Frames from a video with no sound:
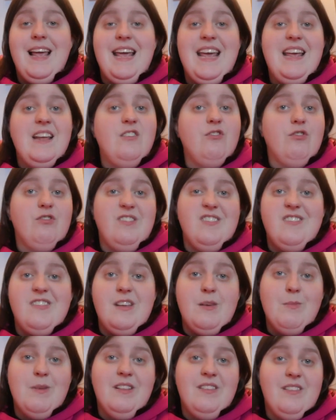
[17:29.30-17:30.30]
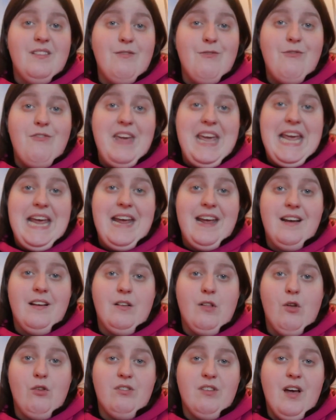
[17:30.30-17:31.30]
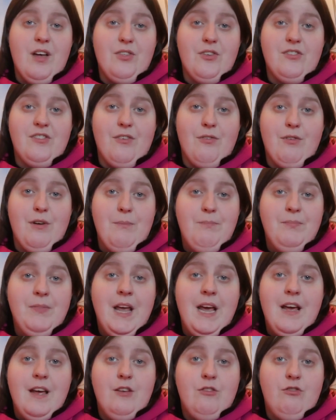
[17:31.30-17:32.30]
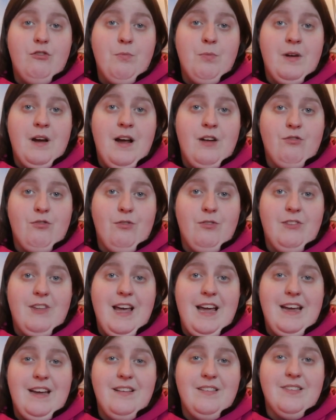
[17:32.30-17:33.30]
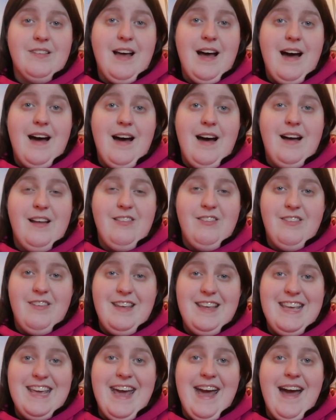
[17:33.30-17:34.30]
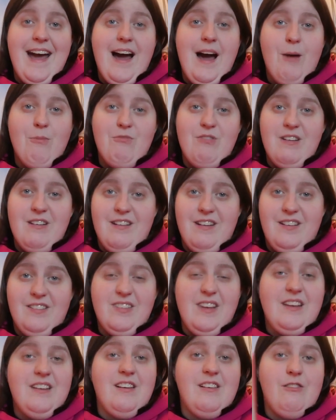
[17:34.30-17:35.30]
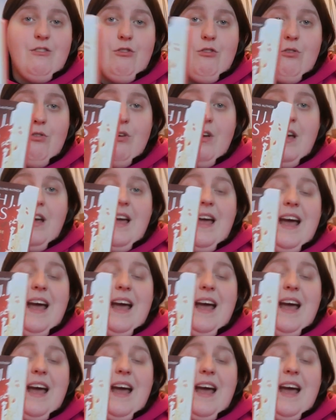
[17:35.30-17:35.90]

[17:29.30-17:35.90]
angels and demons and fae and lots of other different supernatural things, and yeah, I'm really excited to.